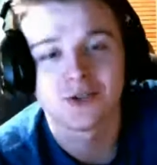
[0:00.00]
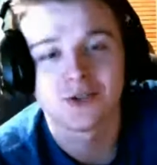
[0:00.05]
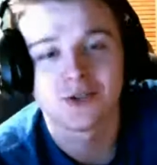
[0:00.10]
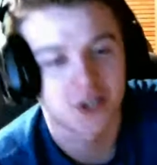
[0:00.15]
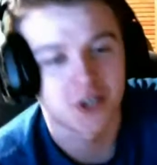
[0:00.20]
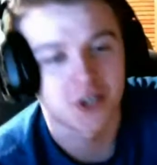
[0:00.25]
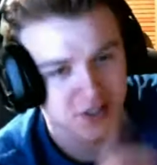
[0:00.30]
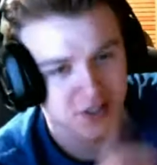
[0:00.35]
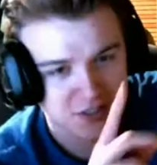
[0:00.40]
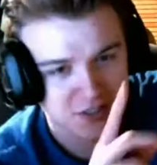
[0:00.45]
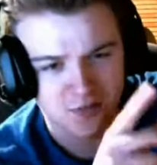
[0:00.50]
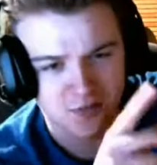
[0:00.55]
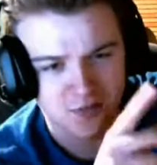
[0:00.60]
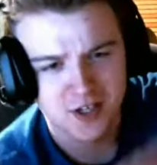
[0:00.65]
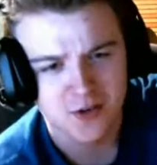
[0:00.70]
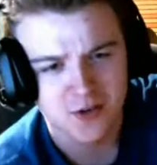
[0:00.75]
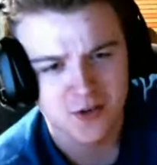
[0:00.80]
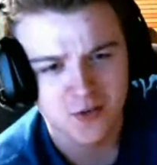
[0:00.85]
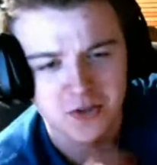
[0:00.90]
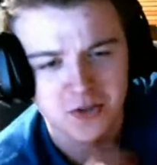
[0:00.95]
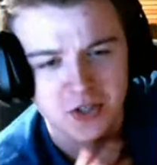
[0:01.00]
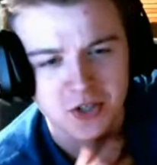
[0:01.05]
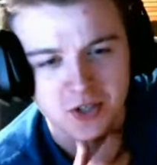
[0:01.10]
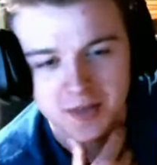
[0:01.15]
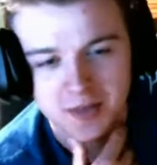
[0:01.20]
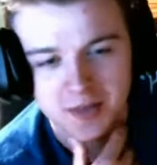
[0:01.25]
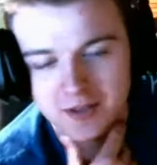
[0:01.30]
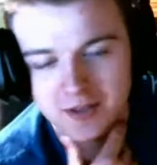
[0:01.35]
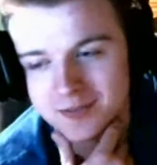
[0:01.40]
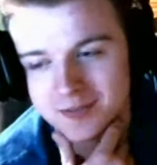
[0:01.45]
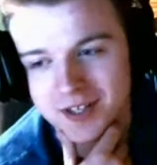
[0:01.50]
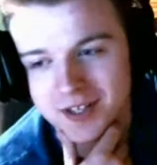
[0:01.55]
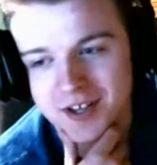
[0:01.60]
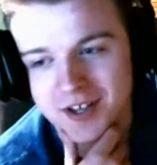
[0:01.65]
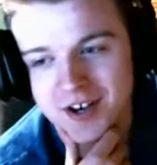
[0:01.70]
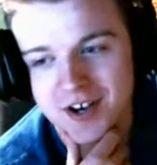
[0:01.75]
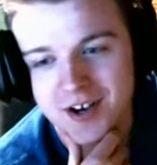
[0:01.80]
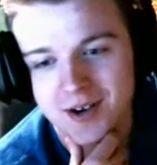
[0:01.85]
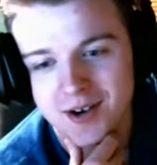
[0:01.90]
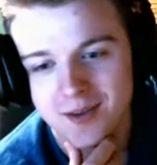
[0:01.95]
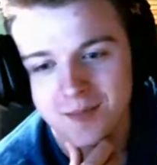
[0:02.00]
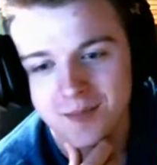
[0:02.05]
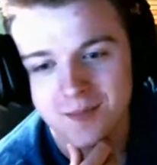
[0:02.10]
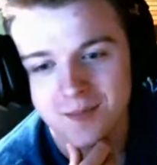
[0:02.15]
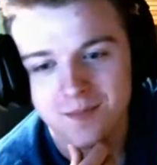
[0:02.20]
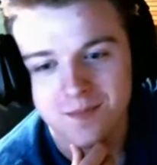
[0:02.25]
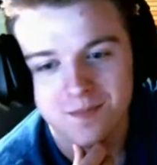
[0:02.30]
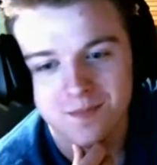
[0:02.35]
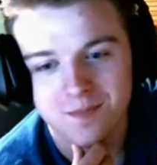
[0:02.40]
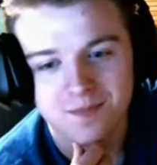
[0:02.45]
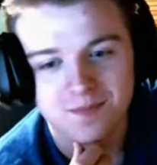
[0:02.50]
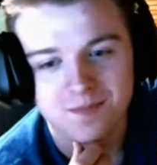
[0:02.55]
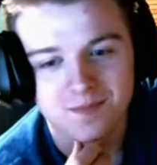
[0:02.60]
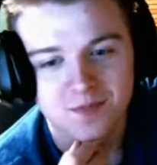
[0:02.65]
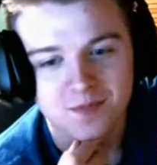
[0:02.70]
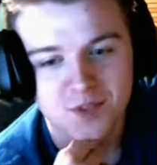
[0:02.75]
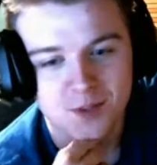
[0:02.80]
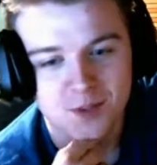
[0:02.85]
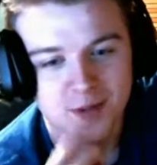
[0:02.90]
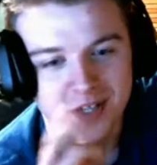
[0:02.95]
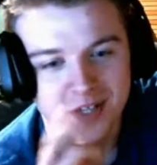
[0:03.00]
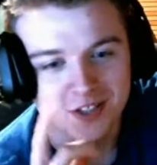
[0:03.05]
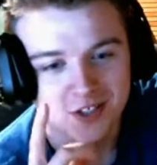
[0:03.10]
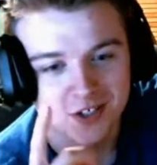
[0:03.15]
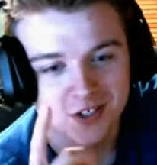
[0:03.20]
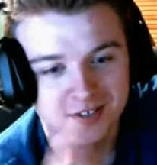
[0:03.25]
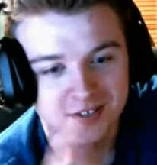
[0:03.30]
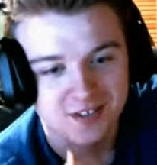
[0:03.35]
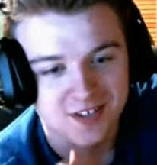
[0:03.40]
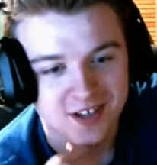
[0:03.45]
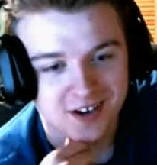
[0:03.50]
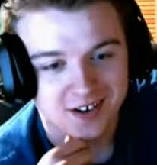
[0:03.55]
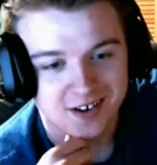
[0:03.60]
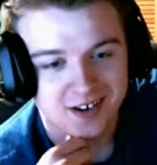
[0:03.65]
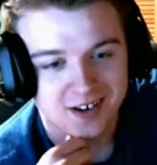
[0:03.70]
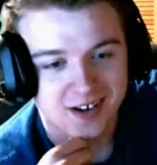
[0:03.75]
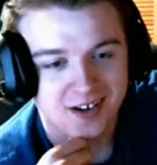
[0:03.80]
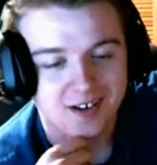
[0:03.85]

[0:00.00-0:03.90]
Hit us up. We know what we're talking about. But sponsored? No.